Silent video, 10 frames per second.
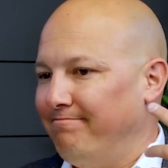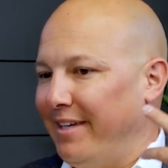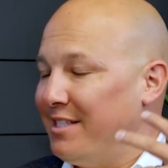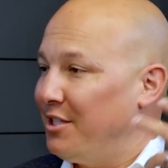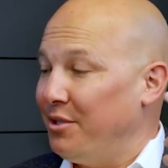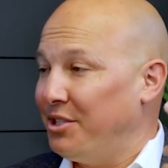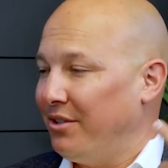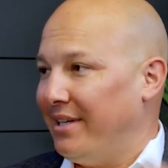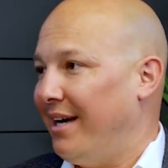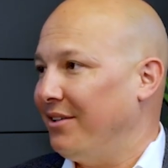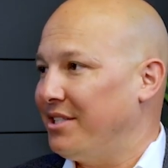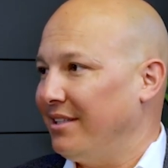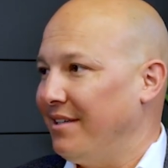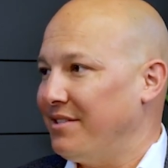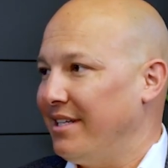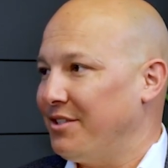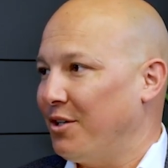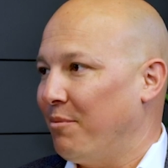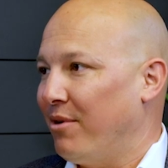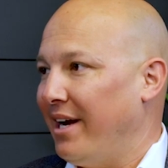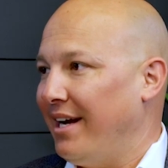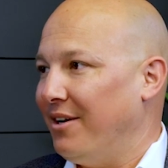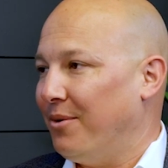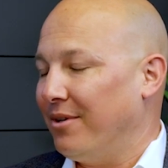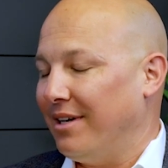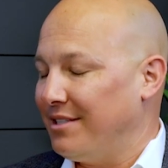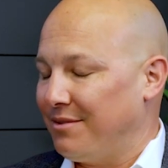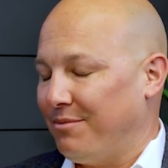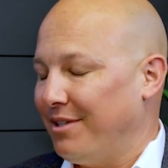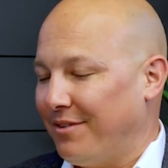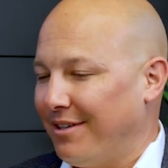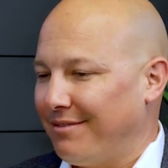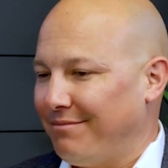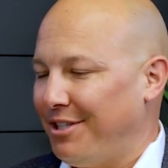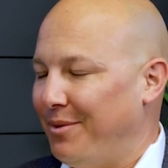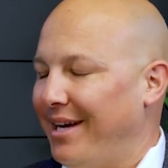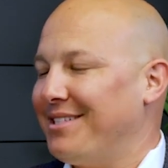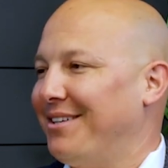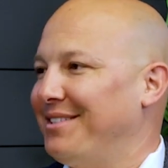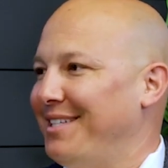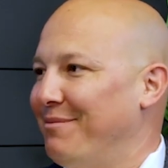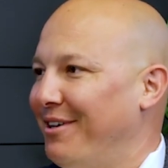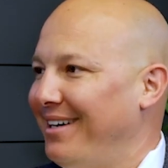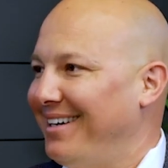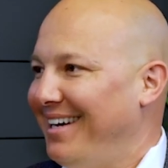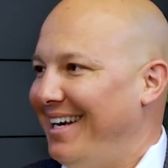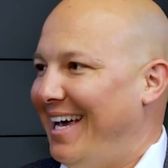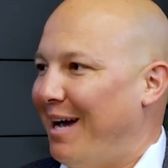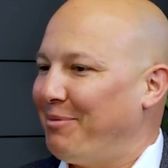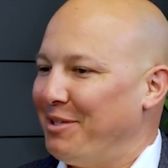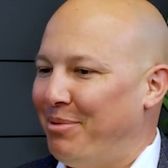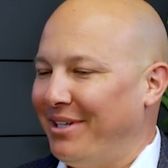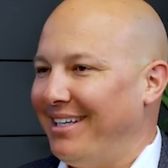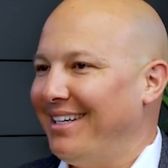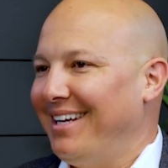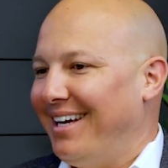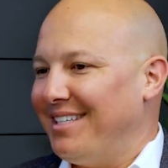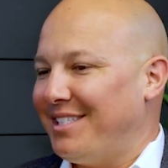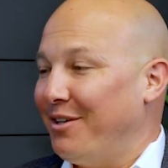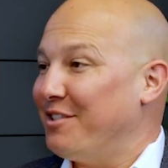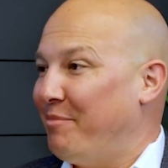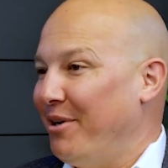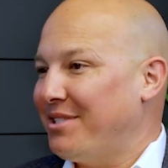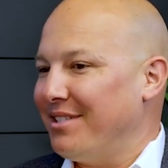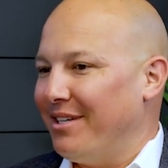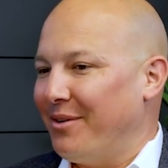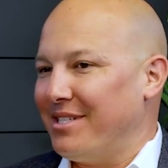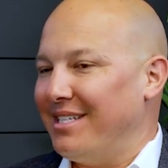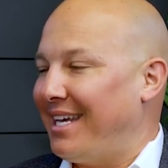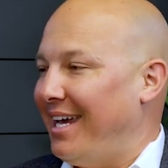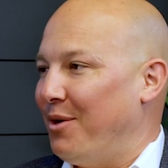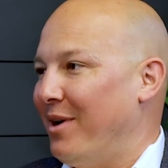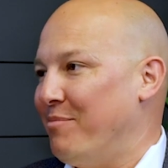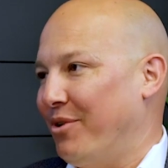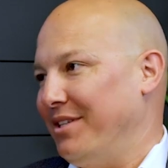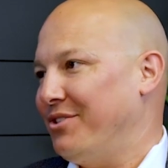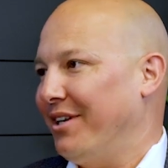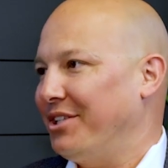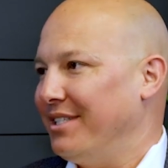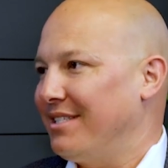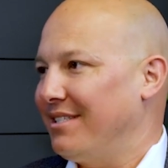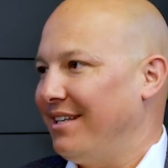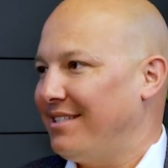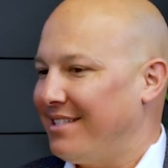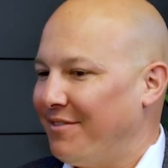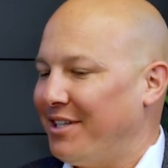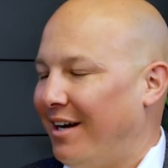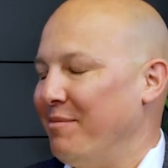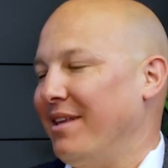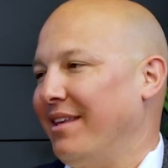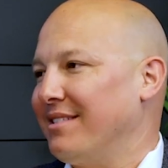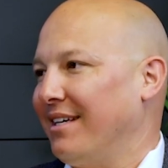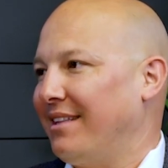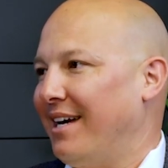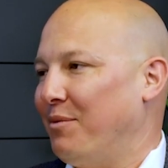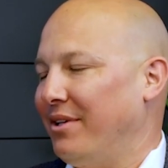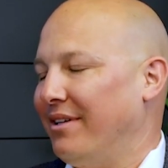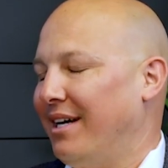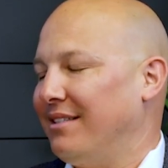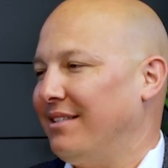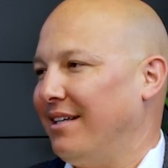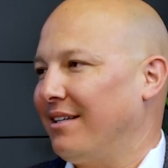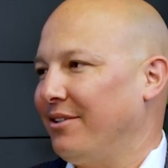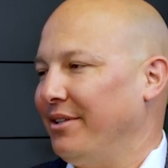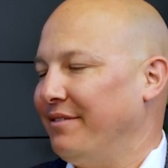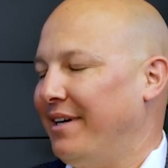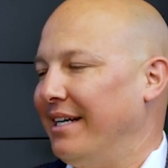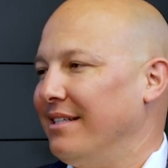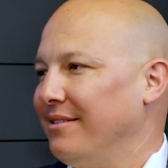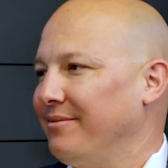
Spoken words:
institutional knowledge that lives in his or her brain, or as one of our QAs on our team very aptly put it, a series of Post-it notes and decaying whiteboard instructions. It's tough to automate things like that when they're not clearly defined.